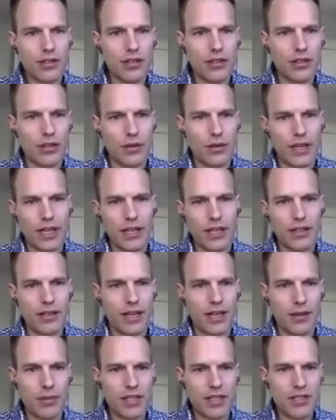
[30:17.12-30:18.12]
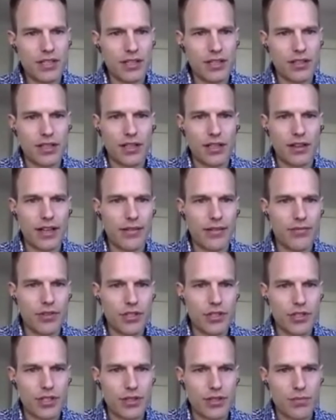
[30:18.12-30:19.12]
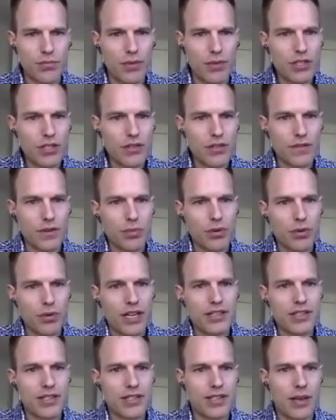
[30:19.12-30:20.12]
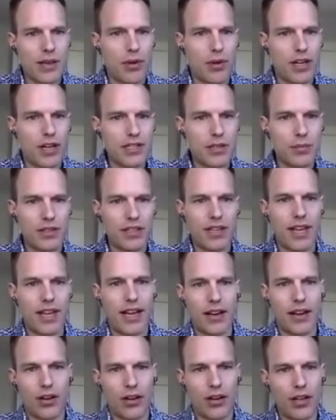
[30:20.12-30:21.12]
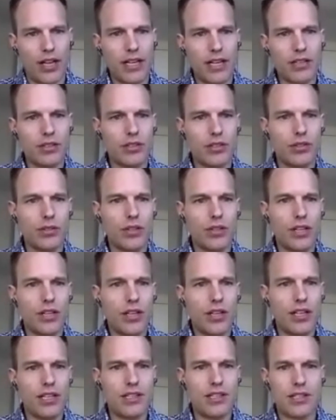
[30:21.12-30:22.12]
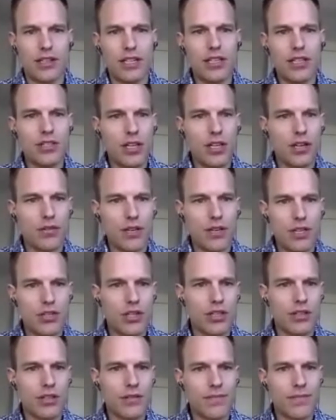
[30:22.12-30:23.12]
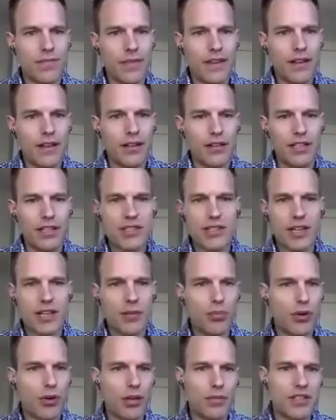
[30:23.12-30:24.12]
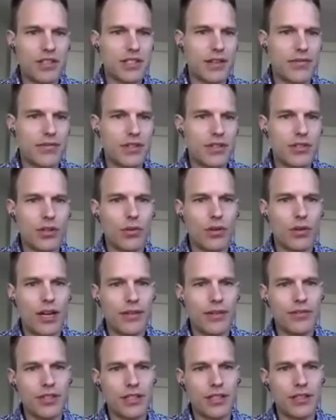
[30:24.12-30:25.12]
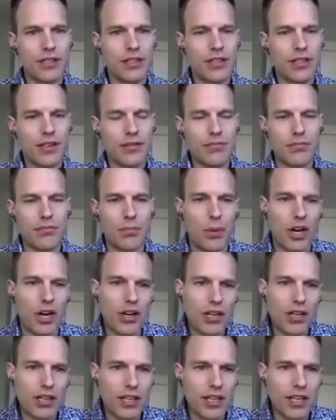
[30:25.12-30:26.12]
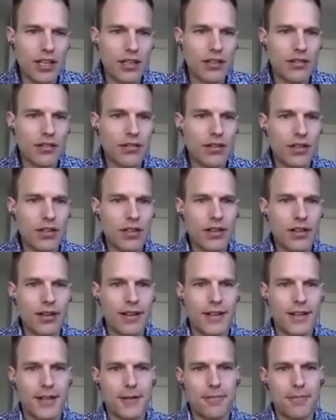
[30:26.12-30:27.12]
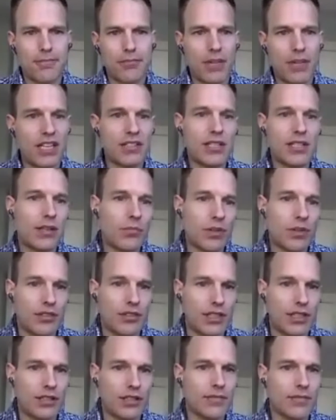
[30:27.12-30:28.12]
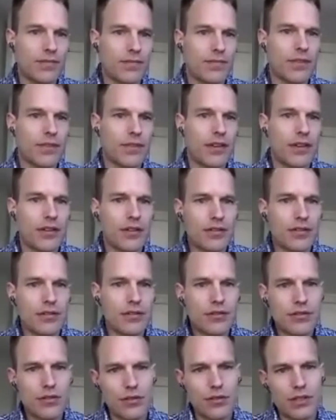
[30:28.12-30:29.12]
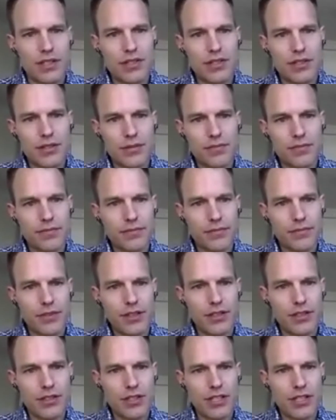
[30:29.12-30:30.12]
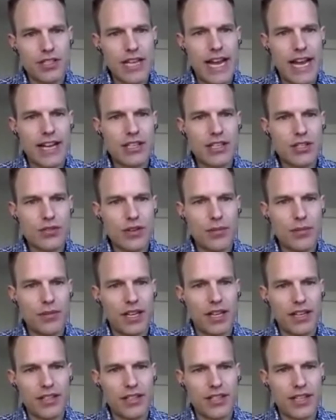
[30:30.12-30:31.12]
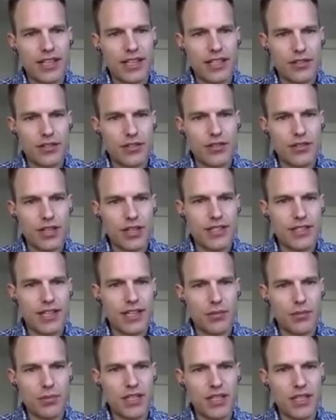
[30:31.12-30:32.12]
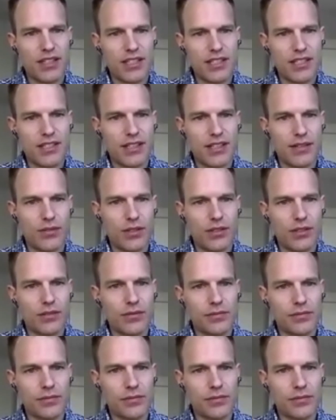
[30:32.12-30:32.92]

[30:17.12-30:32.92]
I basically leverage as much of the process as I possibly can. All I do is lead generation, listing appointments every so often, marketing, and team building. So it's as streamlined as I can be at this level.